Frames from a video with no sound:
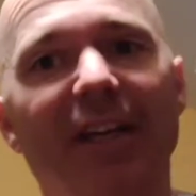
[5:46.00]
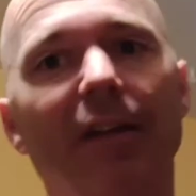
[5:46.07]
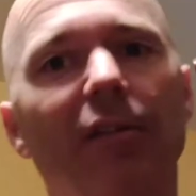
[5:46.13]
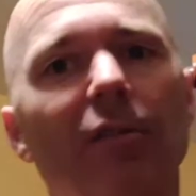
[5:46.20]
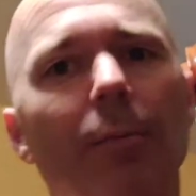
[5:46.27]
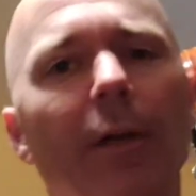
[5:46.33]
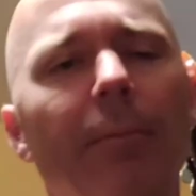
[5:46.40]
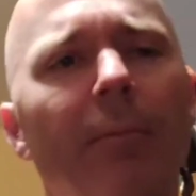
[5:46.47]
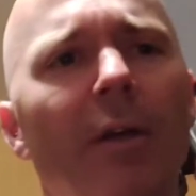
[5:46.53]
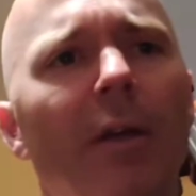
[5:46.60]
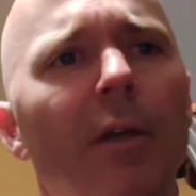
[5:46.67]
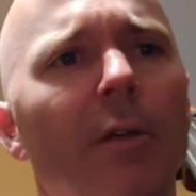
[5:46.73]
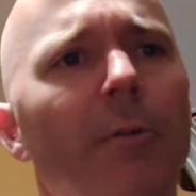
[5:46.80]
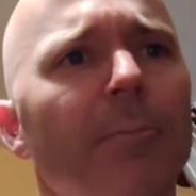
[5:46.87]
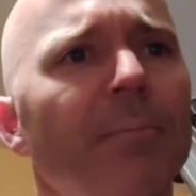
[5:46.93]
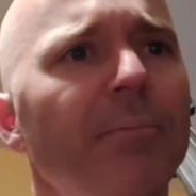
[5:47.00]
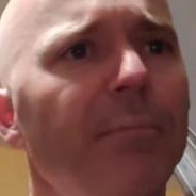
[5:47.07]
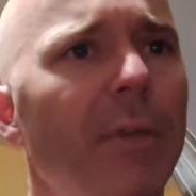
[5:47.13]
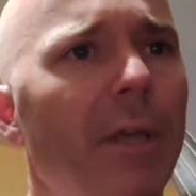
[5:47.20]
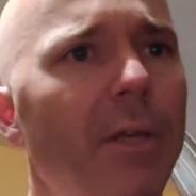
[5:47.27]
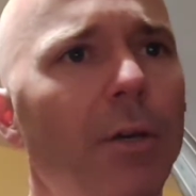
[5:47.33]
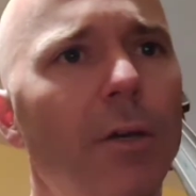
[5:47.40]
the instrument.
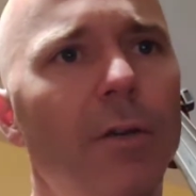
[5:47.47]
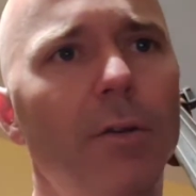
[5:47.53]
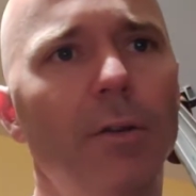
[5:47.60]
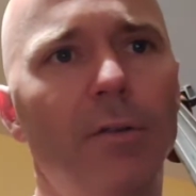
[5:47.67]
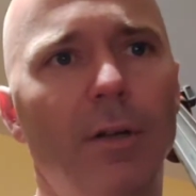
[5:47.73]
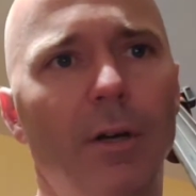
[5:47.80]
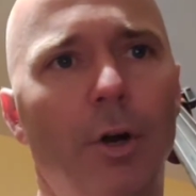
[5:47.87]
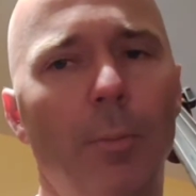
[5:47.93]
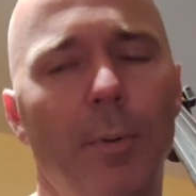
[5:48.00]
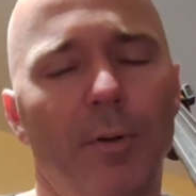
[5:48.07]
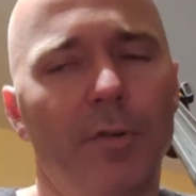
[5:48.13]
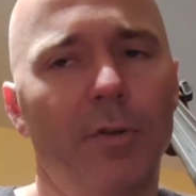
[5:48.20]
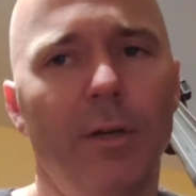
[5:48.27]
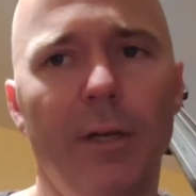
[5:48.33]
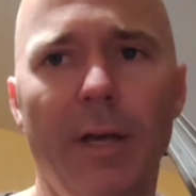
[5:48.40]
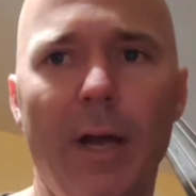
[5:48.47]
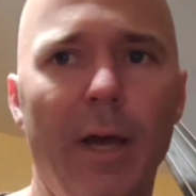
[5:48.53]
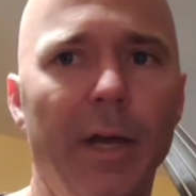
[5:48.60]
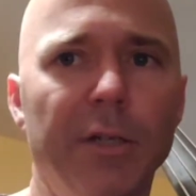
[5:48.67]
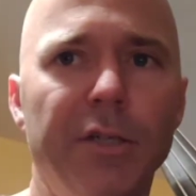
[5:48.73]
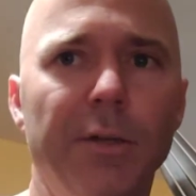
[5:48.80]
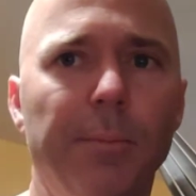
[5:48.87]
And you can do this on an open string.
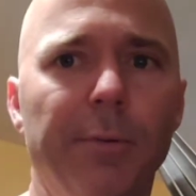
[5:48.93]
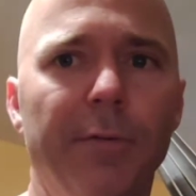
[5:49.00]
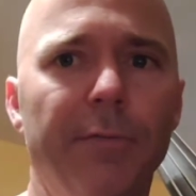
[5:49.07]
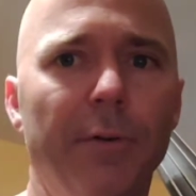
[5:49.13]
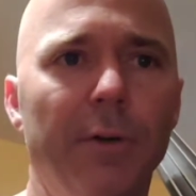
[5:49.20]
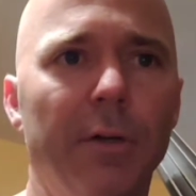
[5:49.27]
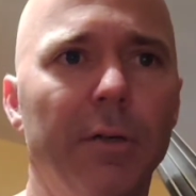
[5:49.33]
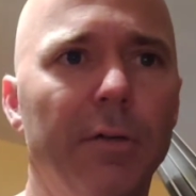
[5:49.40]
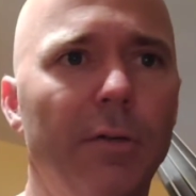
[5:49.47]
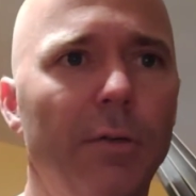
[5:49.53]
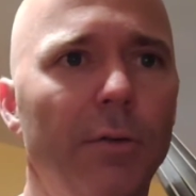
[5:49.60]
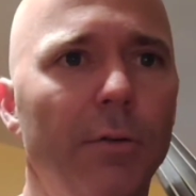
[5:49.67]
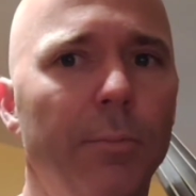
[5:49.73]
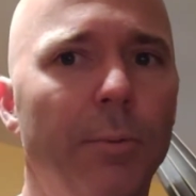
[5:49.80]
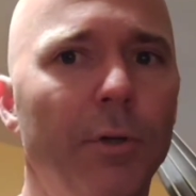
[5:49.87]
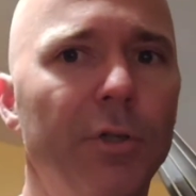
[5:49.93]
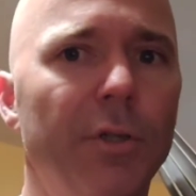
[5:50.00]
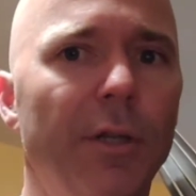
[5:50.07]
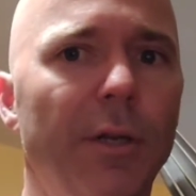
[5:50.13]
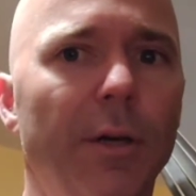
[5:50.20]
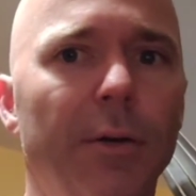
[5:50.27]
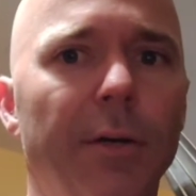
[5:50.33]
I actually prefer to push
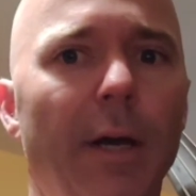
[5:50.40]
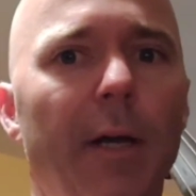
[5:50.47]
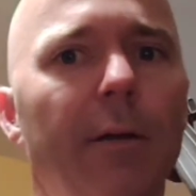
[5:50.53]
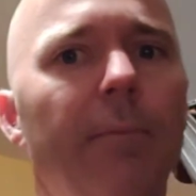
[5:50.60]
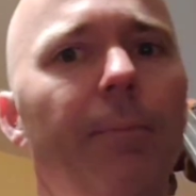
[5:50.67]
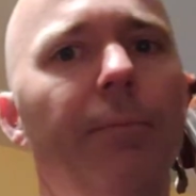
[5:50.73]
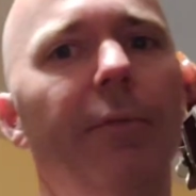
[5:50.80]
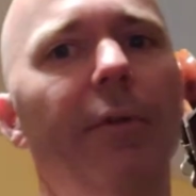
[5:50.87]
the note down,